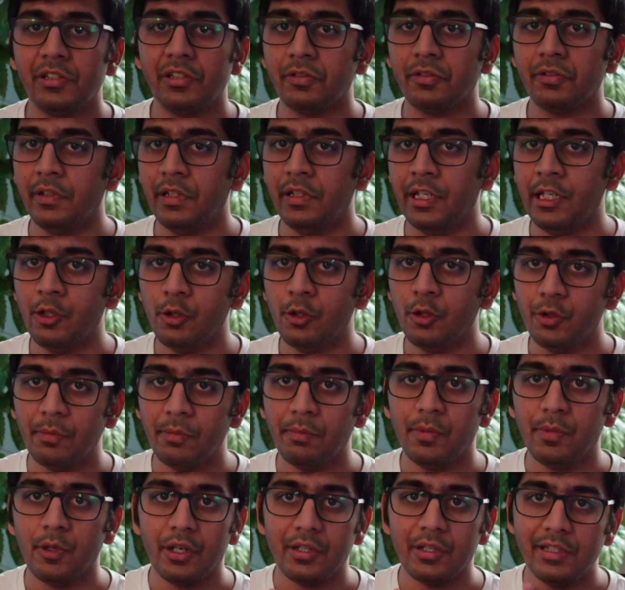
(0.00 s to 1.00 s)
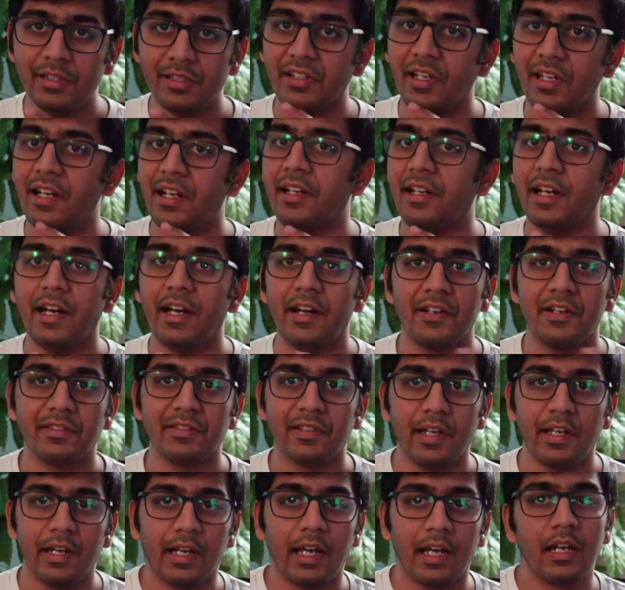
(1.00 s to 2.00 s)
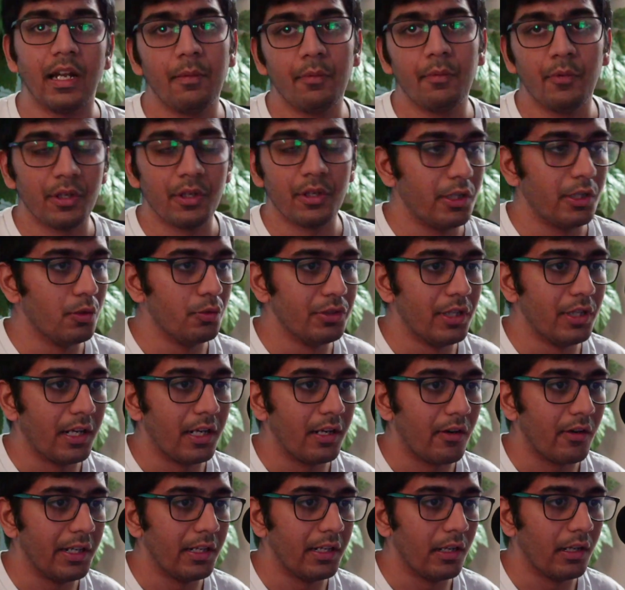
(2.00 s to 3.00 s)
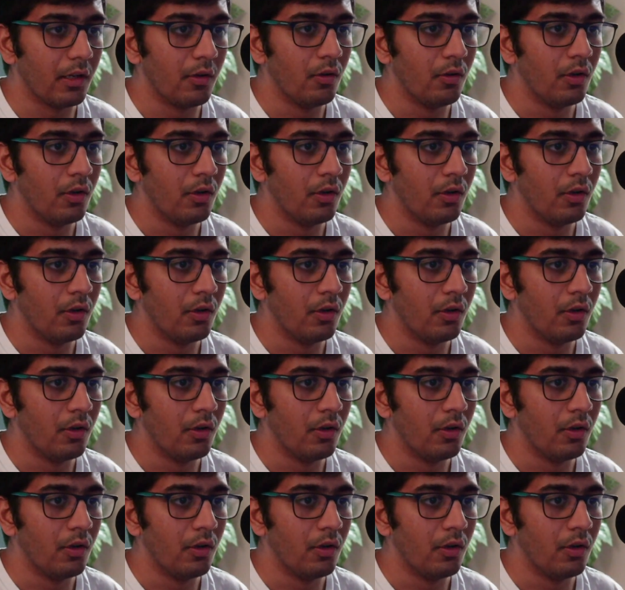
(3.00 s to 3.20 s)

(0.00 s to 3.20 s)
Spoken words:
we need to deploy this entire stack, and I'm going to do that right now.